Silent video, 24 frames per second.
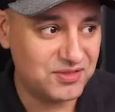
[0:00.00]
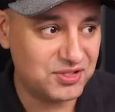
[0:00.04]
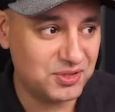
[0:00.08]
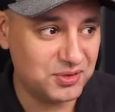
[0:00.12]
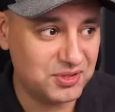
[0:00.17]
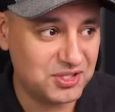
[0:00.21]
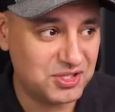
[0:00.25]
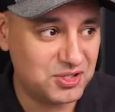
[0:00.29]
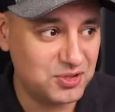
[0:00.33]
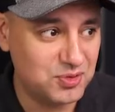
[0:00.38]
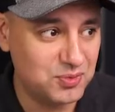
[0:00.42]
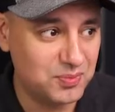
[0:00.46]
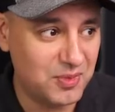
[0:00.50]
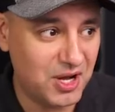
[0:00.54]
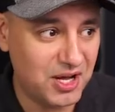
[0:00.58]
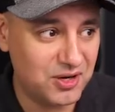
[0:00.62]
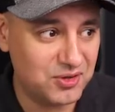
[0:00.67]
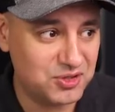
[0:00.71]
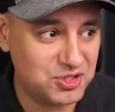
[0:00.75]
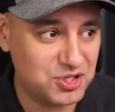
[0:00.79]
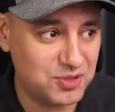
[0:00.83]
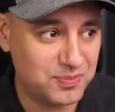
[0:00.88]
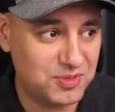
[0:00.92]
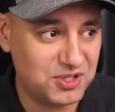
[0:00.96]
So this new
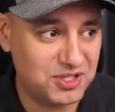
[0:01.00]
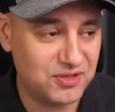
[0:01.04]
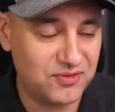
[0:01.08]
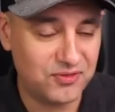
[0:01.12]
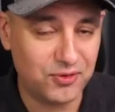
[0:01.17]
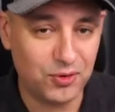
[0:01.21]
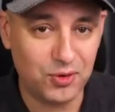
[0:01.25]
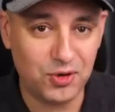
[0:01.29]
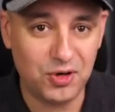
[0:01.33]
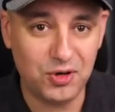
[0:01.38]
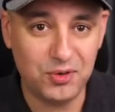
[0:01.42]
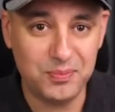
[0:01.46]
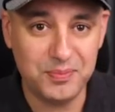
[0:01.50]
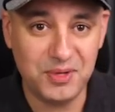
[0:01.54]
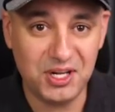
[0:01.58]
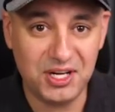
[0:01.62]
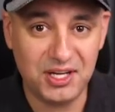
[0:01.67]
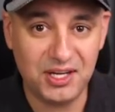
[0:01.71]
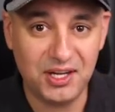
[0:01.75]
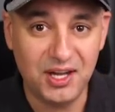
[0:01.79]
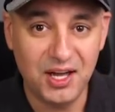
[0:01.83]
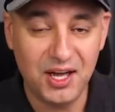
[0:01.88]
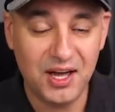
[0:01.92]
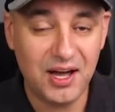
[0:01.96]
model, GPT-4o
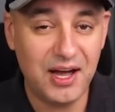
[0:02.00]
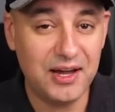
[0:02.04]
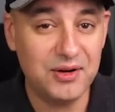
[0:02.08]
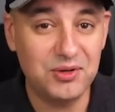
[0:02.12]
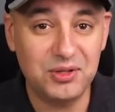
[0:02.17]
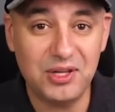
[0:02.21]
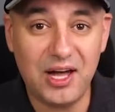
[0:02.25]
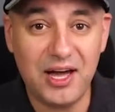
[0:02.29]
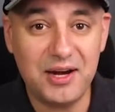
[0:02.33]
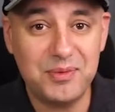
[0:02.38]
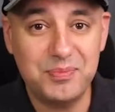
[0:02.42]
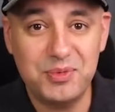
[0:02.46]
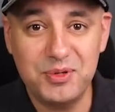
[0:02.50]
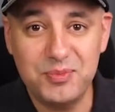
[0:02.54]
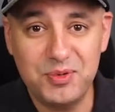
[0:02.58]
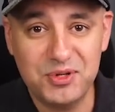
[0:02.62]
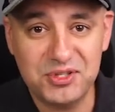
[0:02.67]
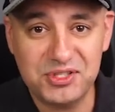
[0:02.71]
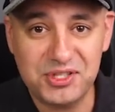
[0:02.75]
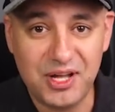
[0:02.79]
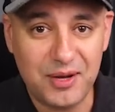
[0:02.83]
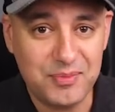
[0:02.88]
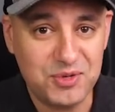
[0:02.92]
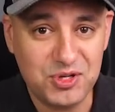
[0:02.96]
mini, I know a lot of
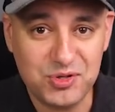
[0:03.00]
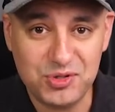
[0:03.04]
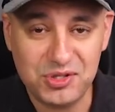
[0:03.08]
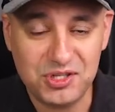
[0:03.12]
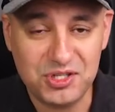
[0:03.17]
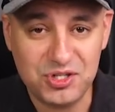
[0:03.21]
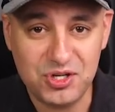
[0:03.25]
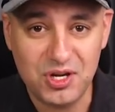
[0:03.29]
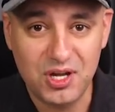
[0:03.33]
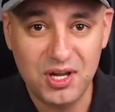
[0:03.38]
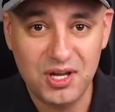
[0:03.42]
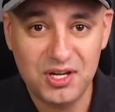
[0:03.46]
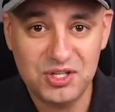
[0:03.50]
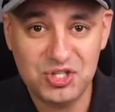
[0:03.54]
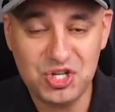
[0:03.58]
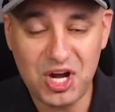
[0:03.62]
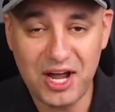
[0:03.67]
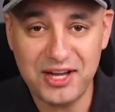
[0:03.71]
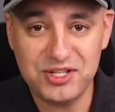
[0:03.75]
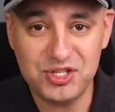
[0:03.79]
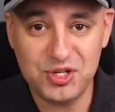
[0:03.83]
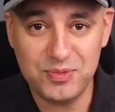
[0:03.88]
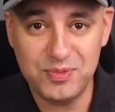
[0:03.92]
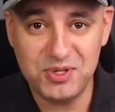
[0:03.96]
people stopped using
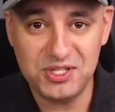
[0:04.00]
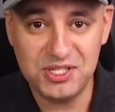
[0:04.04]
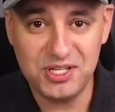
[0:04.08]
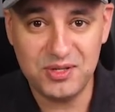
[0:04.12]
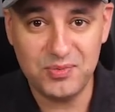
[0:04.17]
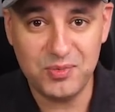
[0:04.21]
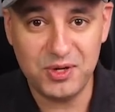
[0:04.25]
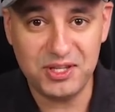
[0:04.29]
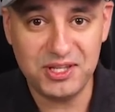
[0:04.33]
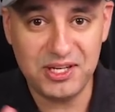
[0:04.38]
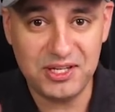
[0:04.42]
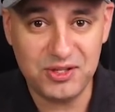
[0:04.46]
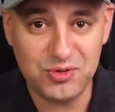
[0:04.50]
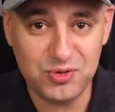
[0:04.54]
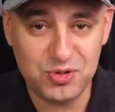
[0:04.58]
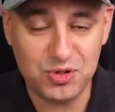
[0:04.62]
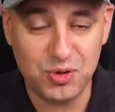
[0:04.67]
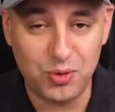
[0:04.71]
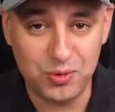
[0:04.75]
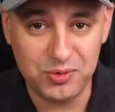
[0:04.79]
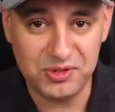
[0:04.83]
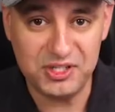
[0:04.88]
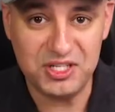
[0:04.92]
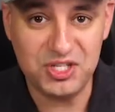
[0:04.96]
ChatGPT when they used
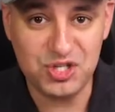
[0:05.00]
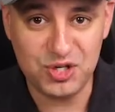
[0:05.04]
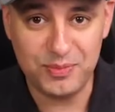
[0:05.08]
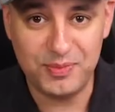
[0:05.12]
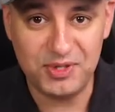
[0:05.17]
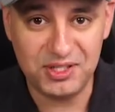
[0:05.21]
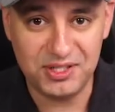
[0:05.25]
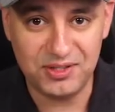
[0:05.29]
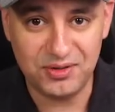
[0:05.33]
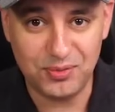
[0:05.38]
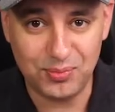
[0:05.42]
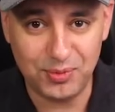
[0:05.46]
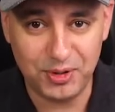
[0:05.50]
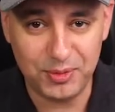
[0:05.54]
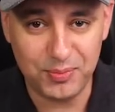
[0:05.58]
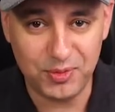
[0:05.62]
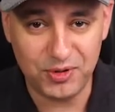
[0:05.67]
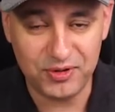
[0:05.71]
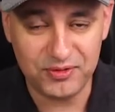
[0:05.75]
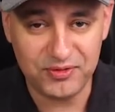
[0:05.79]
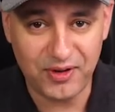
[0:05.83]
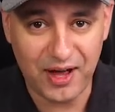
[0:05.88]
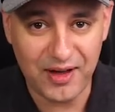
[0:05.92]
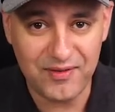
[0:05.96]
only GPT
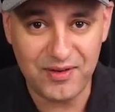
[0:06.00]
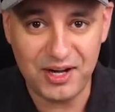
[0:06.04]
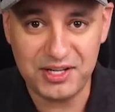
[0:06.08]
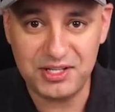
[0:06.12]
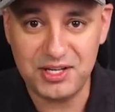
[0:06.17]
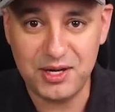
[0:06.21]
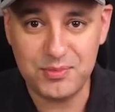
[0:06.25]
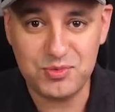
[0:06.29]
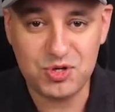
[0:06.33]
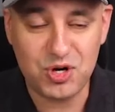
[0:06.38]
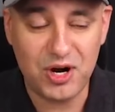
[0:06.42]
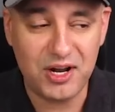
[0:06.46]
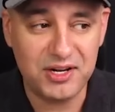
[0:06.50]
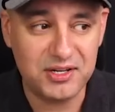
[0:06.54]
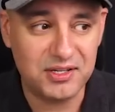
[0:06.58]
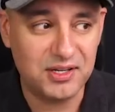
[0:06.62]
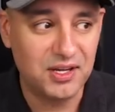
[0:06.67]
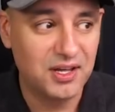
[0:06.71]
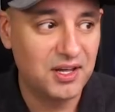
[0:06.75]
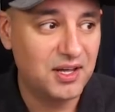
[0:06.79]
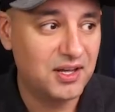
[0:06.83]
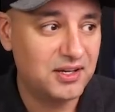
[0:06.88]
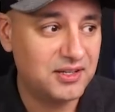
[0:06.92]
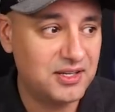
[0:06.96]
3.5. I kept trying to
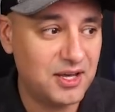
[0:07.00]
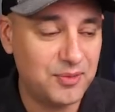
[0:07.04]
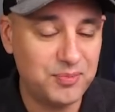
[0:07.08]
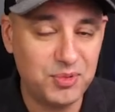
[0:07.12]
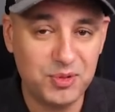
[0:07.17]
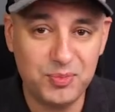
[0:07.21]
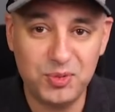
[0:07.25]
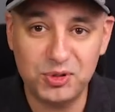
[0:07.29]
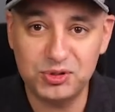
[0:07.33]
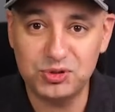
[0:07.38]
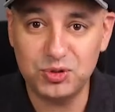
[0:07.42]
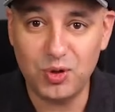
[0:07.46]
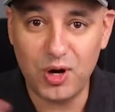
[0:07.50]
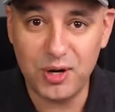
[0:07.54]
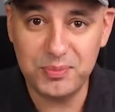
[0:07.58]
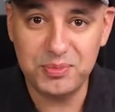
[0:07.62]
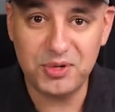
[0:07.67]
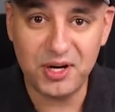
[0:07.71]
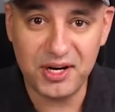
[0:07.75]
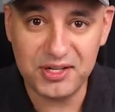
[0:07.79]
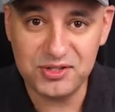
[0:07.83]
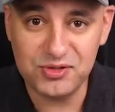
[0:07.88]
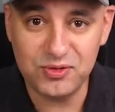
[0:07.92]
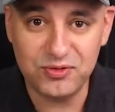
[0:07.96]
get people to
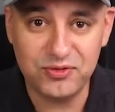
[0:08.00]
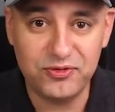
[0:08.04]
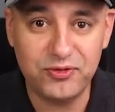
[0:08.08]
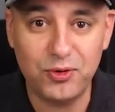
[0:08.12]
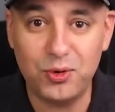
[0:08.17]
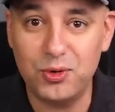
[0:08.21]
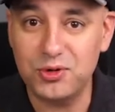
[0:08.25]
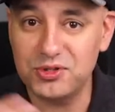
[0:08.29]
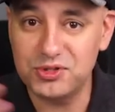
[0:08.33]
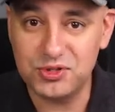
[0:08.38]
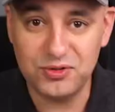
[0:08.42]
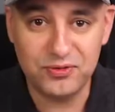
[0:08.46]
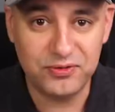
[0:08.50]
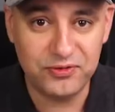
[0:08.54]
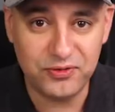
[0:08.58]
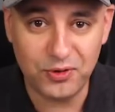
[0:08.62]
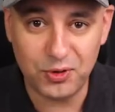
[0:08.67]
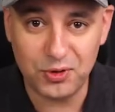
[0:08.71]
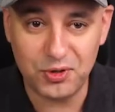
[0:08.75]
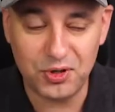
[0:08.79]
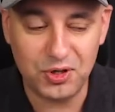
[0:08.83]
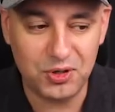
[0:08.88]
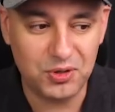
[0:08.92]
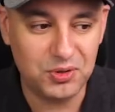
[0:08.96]
upgrade to 4, to
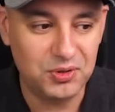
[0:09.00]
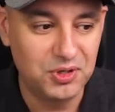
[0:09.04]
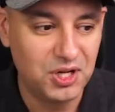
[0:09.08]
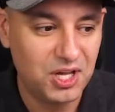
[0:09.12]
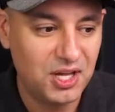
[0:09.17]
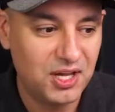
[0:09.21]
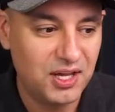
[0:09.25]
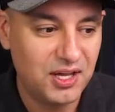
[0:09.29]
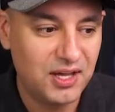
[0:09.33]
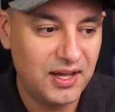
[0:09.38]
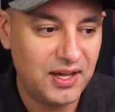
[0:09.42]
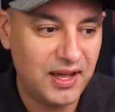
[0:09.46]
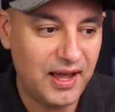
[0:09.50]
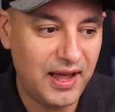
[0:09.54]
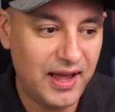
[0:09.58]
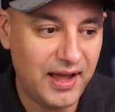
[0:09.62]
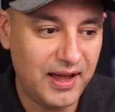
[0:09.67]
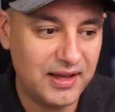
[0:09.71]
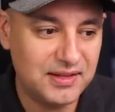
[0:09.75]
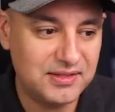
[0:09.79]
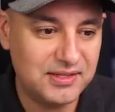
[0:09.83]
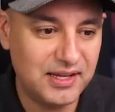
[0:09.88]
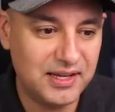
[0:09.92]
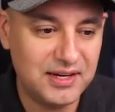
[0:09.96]
4.0,
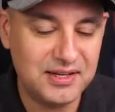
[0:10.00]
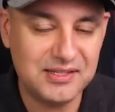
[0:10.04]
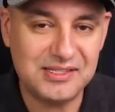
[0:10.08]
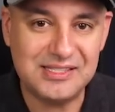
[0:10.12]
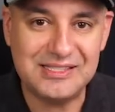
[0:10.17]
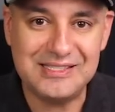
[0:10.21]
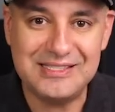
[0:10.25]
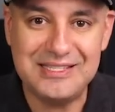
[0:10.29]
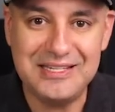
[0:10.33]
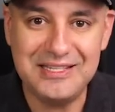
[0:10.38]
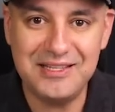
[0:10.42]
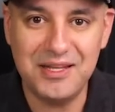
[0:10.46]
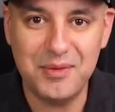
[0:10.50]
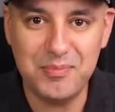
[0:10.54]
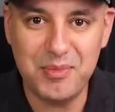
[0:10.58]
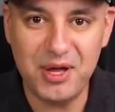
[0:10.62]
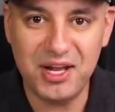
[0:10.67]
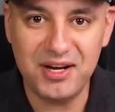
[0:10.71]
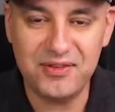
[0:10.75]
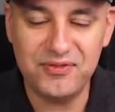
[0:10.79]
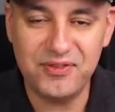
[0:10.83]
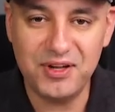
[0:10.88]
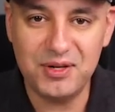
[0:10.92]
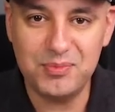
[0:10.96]
and they didn't see the
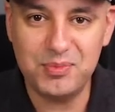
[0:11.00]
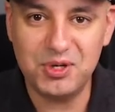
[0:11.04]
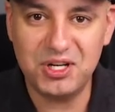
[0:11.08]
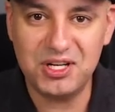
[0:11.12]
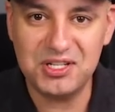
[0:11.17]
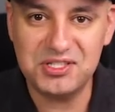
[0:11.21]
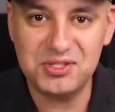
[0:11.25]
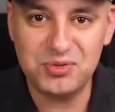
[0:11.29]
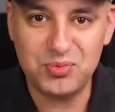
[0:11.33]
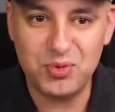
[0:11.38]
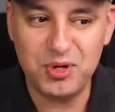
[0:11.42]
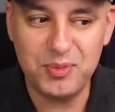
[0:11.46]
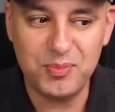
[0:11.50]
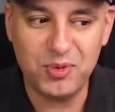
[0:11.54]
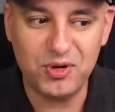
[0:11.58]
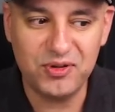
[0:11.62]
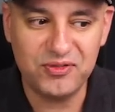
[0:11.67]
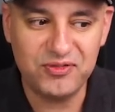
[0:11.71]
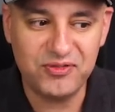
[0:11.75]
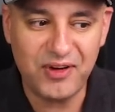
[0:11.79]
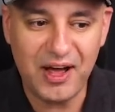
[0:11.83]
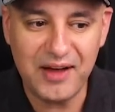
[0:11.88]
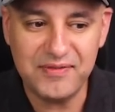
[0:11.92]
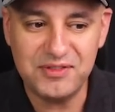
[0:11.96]
benefit because
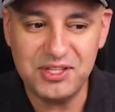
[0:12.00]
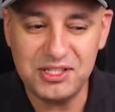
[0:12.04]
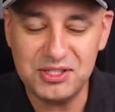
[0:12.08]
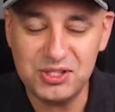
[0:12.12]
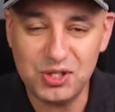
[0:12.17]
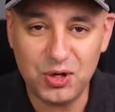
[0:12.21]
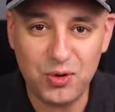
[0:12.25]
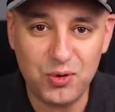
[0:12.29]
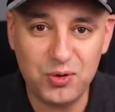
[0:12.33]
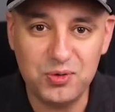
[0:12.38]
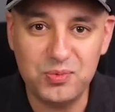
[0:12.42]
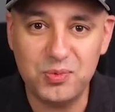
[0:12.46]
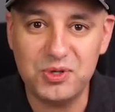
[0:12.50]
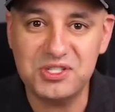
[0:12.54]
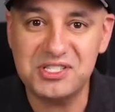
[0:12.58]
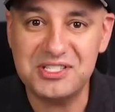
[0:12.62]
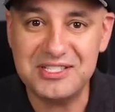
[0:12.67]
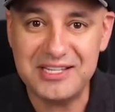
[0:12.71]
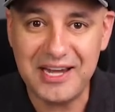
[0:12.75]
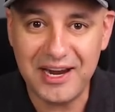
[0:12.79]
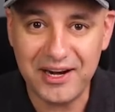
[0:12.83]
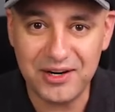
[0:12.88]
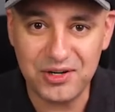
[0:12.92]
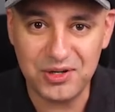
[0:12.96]
3.5, the tone was
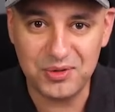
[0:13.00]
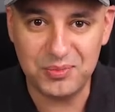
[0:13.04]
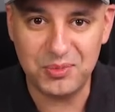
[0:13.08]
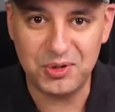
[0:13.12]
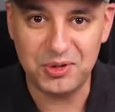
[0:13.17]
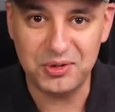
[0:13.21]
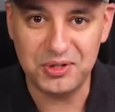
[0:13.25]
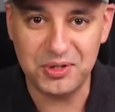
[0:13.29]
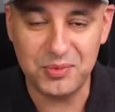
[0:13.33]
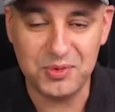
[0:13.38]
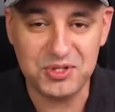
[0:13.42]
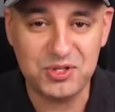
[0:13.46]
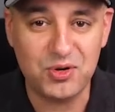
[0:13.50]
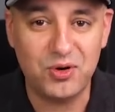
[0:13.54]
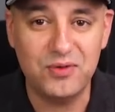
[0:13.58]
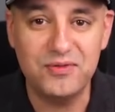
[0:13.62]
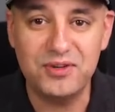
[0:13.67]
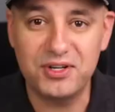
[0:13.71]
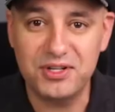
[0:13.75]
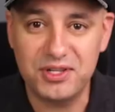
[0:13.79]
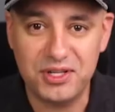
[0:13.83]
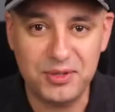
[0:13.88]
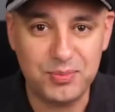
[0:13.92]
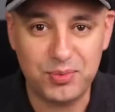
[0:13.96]
terrible. It was
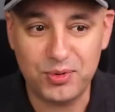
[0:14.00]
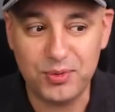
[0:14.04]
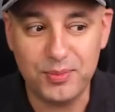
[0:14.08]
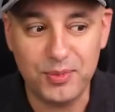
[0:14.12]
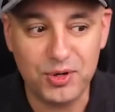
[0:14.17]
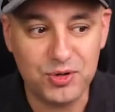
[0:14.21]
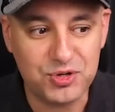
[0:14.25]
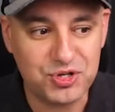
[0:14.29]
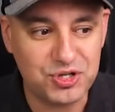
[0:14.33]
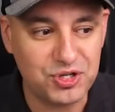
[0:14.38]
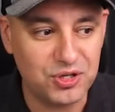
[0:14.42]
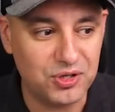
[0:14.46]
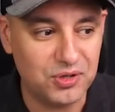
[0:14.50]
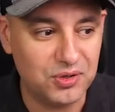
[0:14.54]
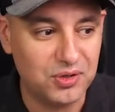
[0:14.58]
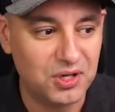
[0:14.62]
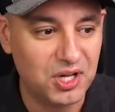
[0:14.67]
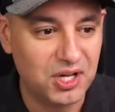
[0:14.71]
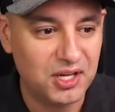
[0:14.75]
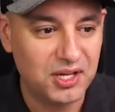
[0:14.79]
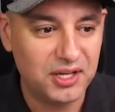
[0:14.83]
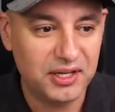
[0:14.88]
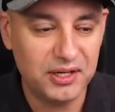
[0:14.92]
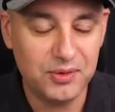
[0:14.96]
overly promotional.
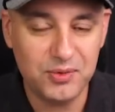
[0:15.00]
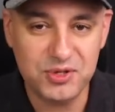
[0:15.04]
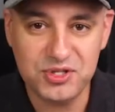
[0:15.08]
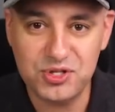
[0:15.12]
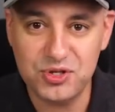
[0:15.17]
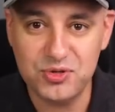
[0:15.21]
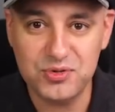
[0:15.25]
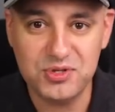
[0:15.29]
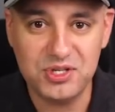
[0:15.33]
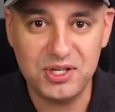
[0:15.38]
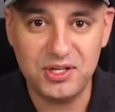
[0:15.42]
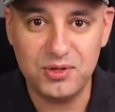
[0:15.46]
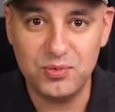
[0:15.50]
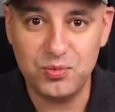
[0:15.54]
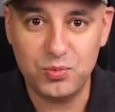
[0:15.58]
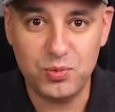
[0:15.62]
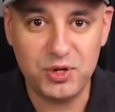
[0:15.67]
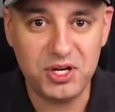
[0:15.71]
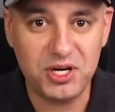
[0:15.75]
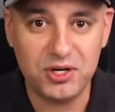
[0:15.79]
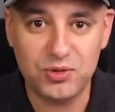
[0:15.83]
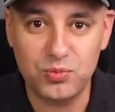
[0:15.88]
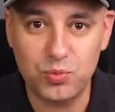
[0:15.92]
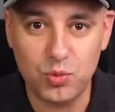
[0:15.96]
It was using
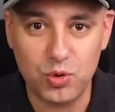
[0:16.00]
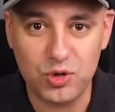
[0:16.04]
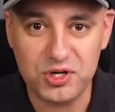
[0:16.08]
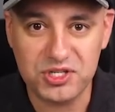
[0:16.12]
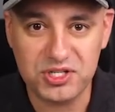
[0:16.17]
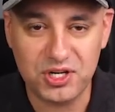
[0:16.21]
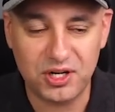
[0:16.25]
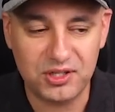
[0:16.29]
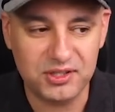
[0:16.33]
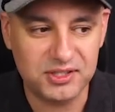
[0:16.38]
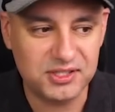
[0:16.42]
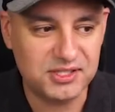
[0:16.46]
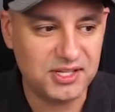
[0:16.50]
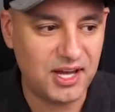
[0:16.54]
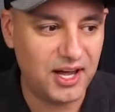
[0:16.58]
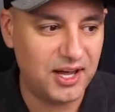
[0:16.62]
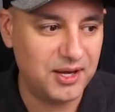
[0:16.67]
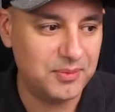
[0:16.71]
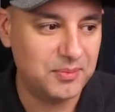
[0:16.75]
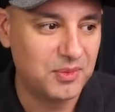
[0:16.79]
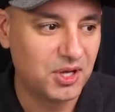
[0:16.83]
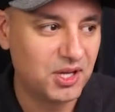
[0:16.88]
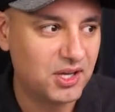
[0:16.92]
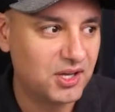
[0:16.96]
weird words all the
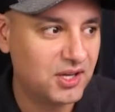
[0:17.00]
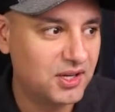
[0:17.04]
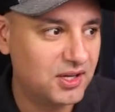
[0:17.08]
time.